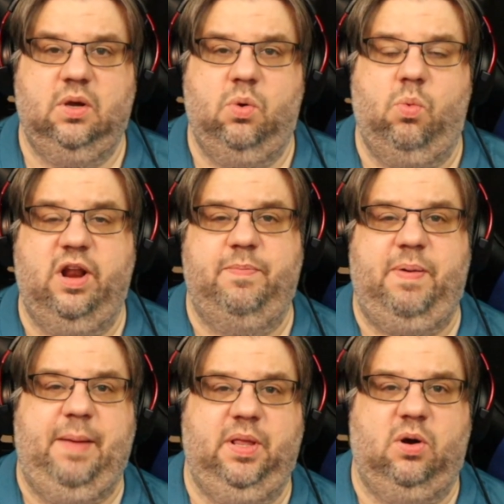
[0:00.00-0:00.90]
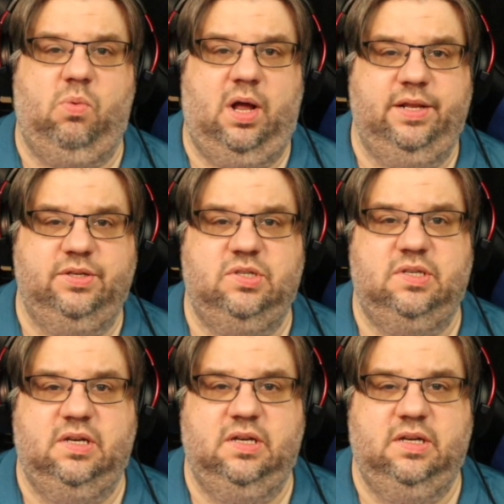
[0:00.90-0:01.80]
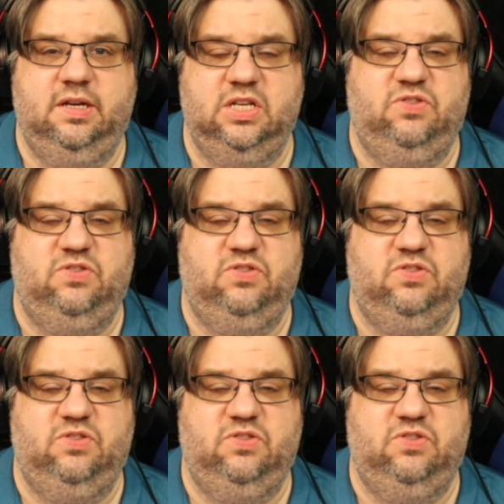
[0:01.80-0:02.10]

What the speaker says: One of the popular ones is